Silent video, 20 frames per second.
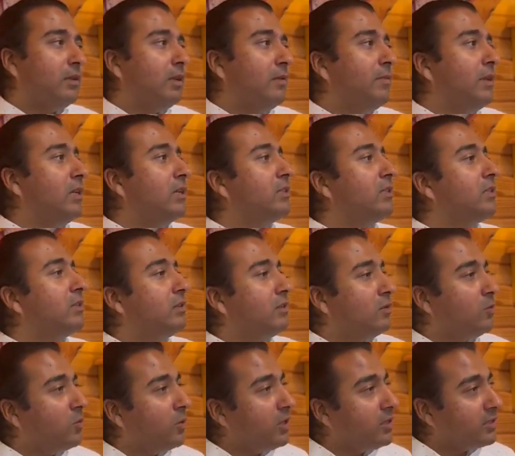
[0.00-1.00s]
Because the
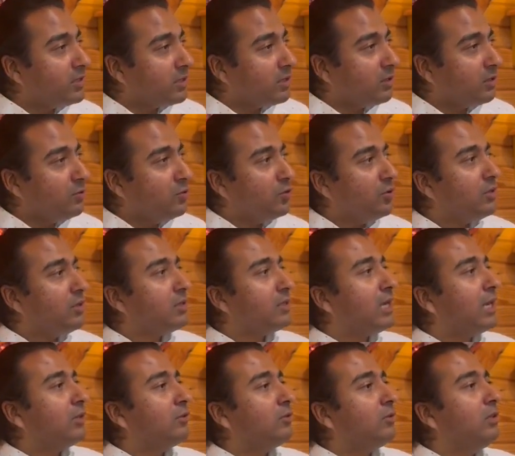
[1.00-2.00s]
word seclusion is
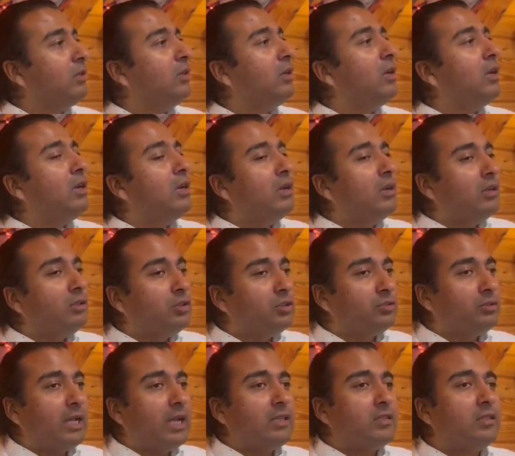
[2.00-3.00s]
actually
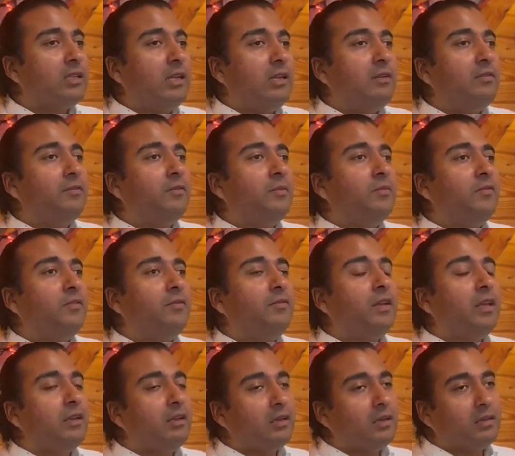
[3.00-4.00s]
translated from
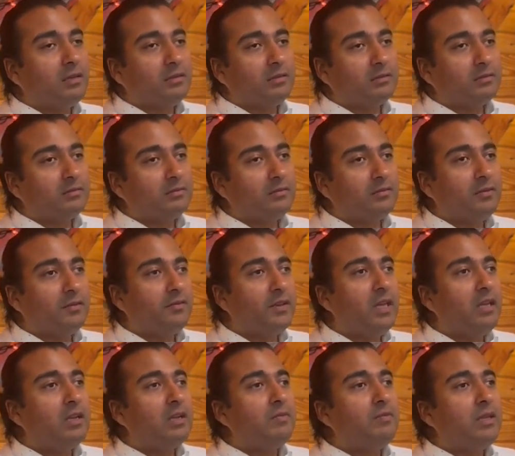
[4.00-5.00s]
viveka.
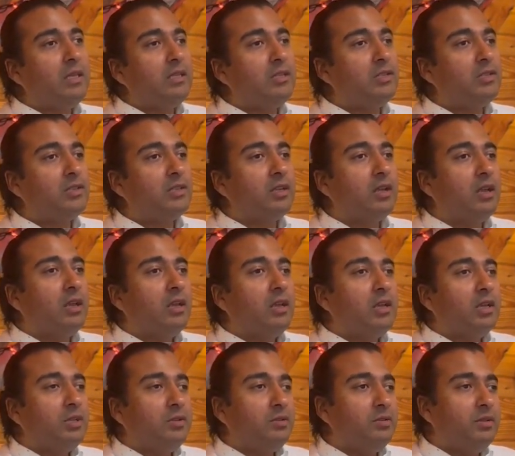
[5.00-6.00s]
Viveka means
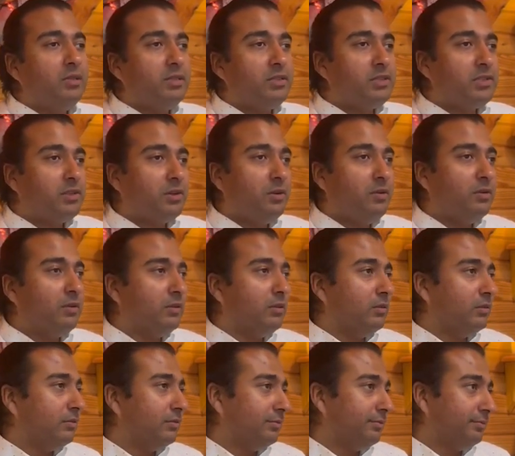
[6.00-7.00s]
to discern.
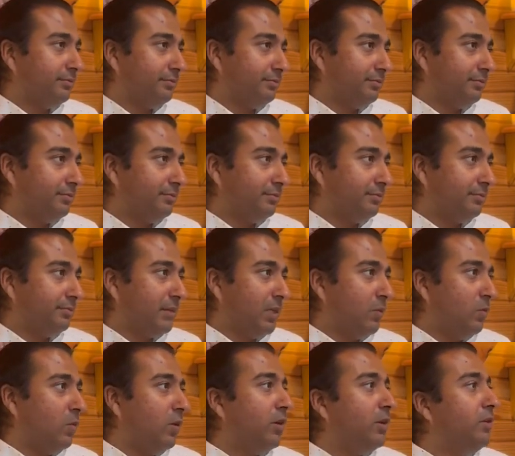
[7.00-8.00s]

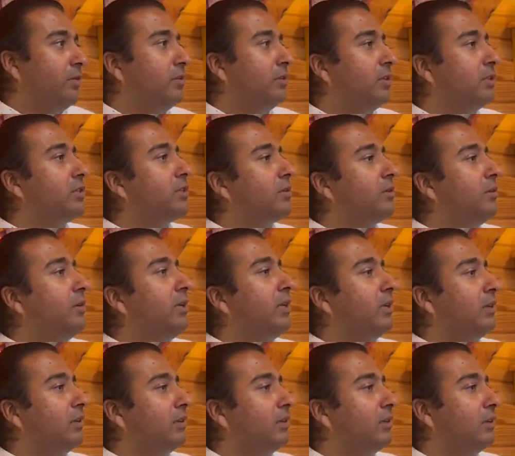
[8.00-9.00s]
What are you
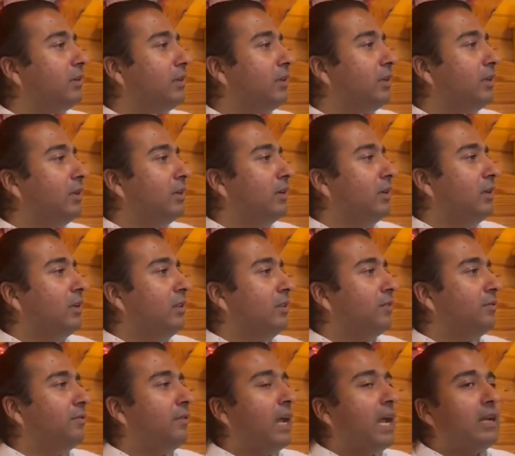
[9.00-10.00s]
discerning? The
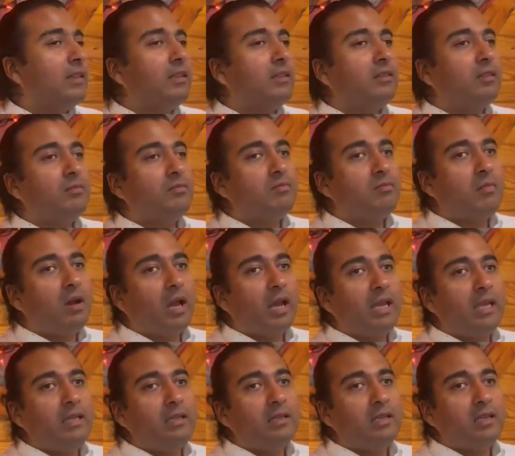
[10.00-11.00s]
fact that the
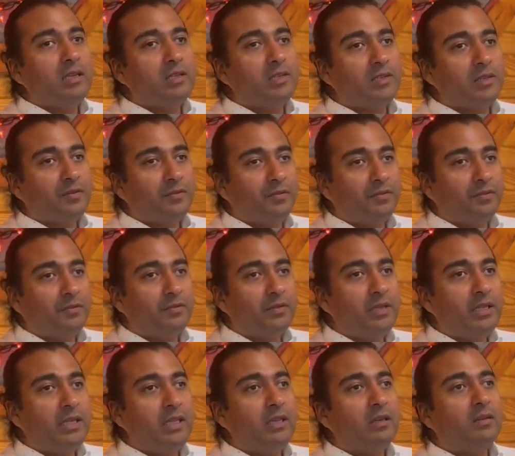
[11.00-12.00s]
mind is
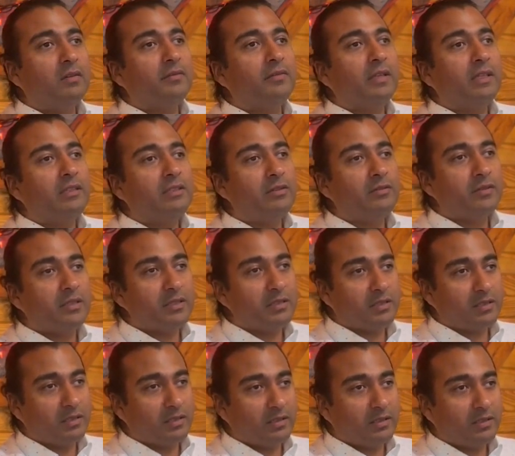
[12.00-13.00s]
free of
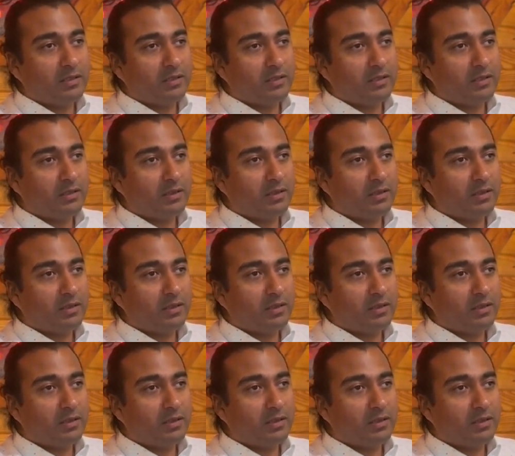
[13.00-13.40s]
hindrances.